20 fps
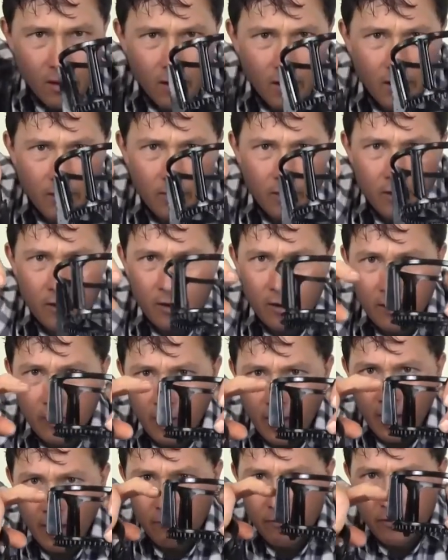And then
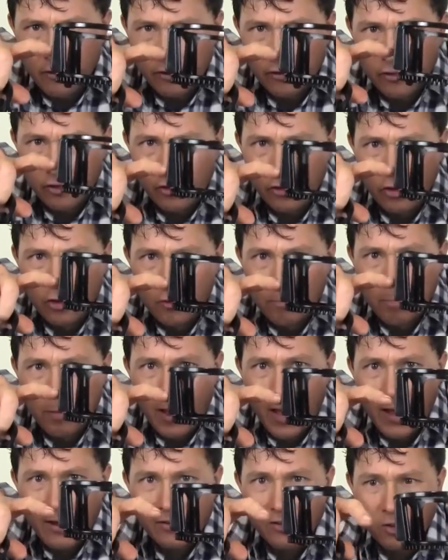they have just the two
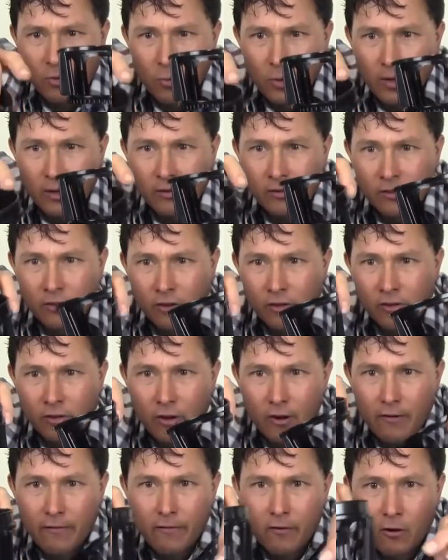plastic wings just
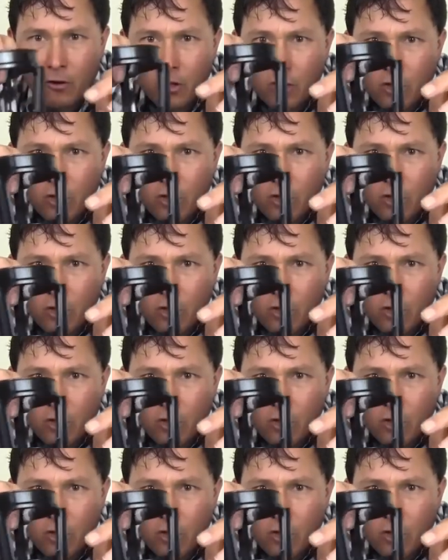there for